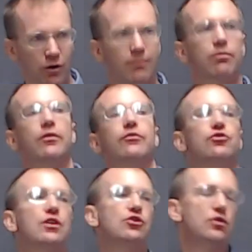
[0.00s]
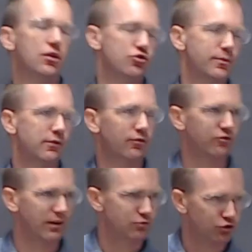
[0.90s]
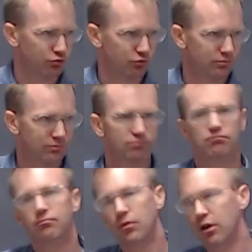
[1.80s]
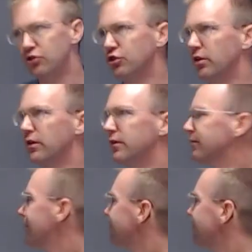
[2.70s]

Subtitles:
1 plus the change in entropy over step 2. Logical enough.